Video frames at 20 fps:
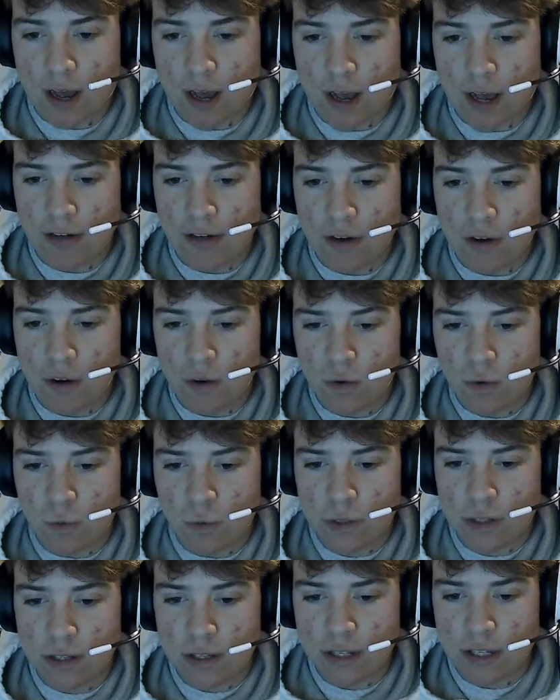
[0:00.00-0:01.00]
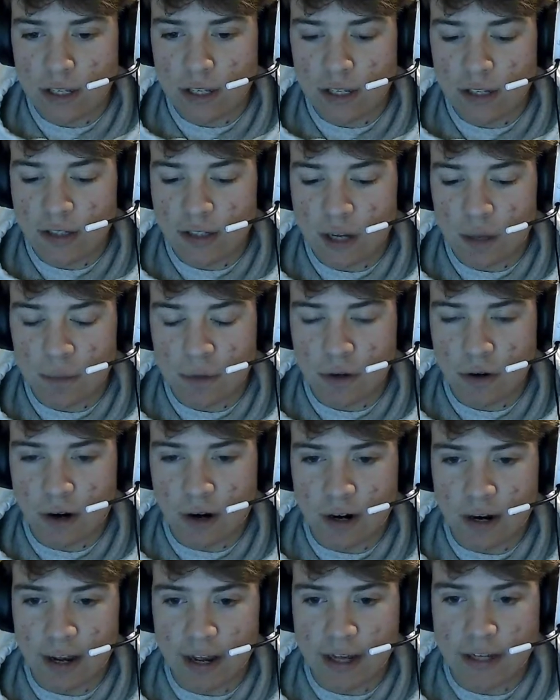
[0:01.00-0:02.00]
I know with the
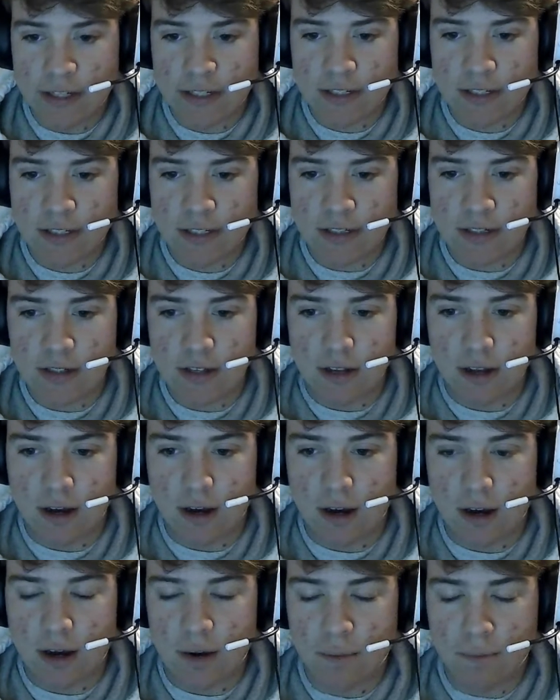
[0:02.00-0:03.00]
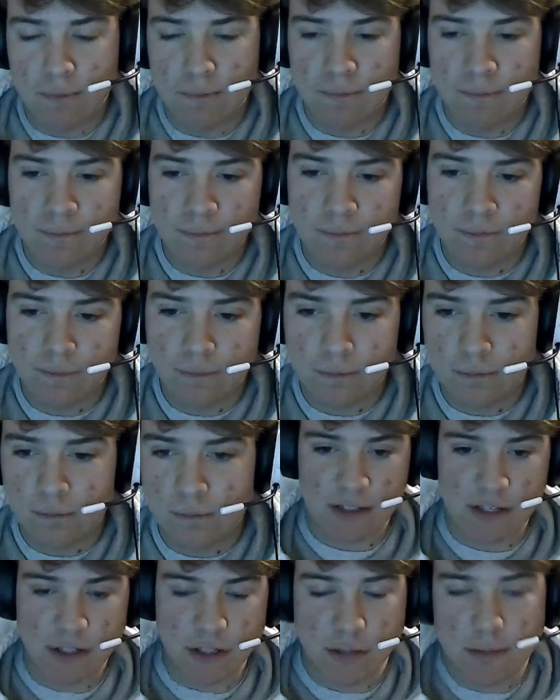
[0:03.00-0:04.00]
WRX,
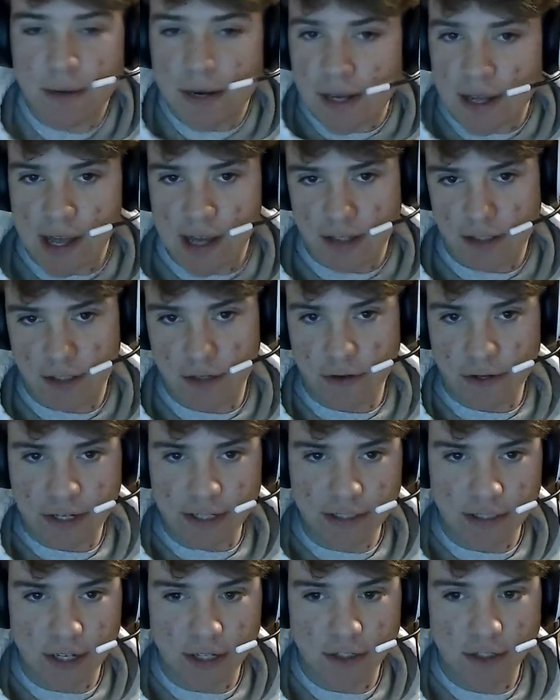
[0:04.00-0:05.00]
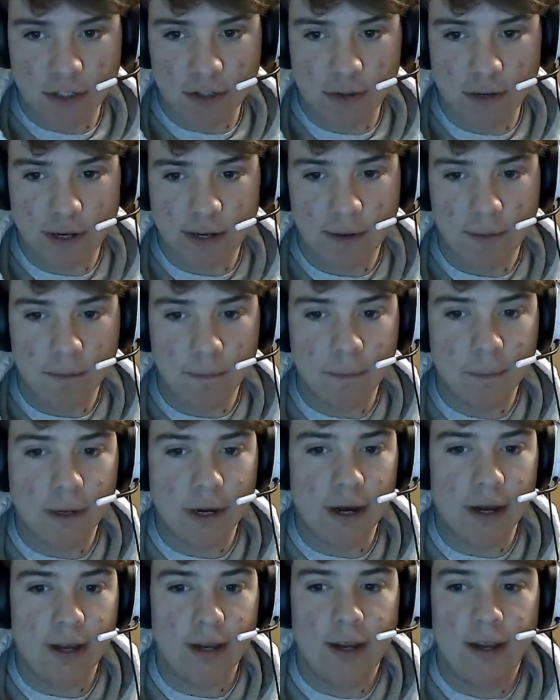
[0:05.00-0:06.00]
there's been a lot of tuning done to it,
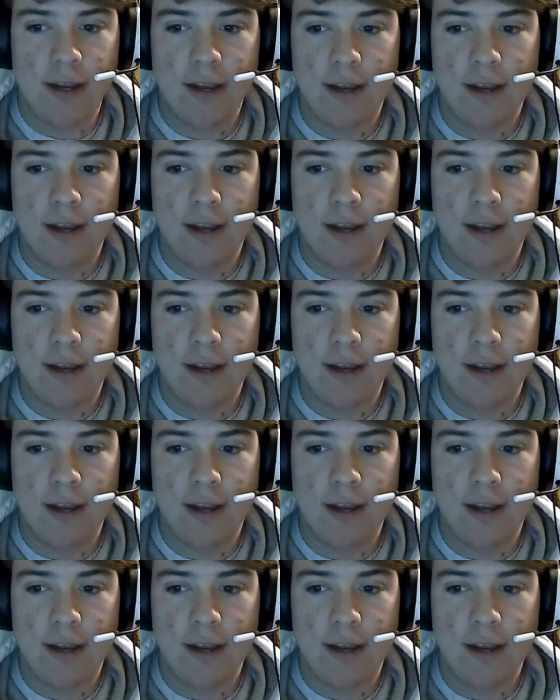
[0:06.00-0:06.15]
but